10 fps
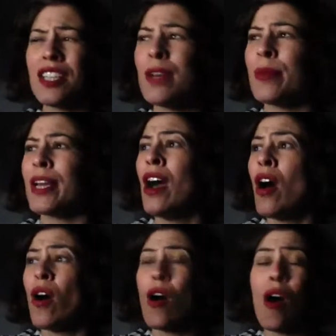In me,
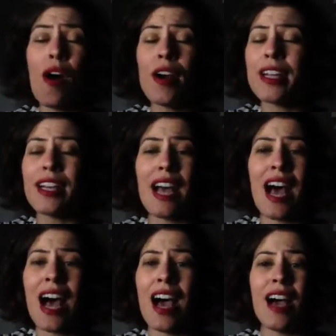holding
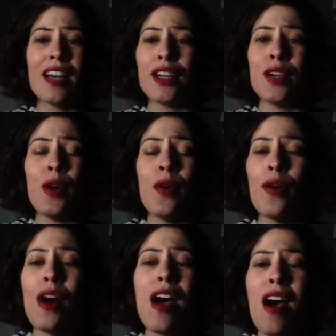on, you
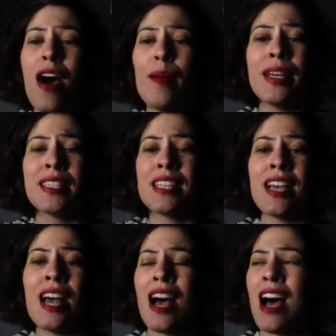held me
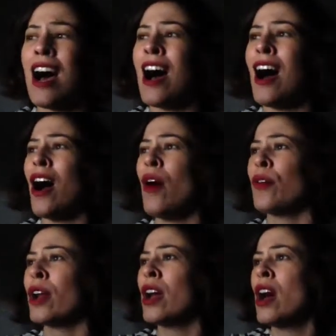down,
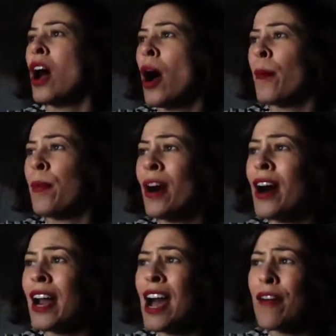
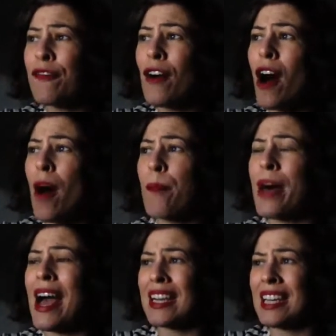but I fought
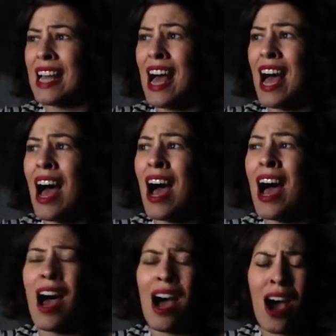back
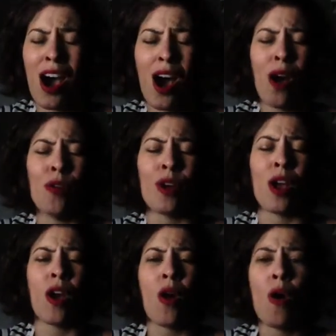loud.
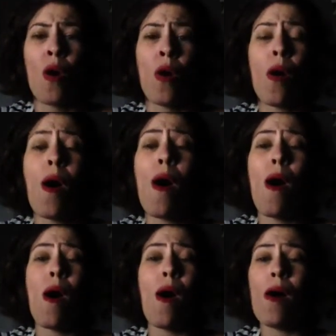
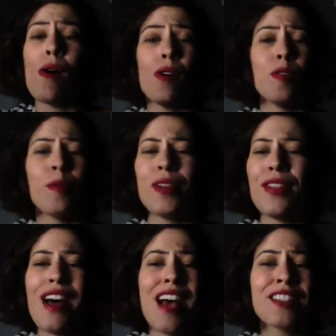
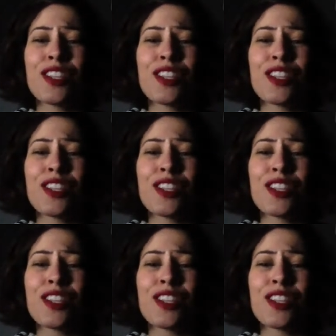Oh, that's a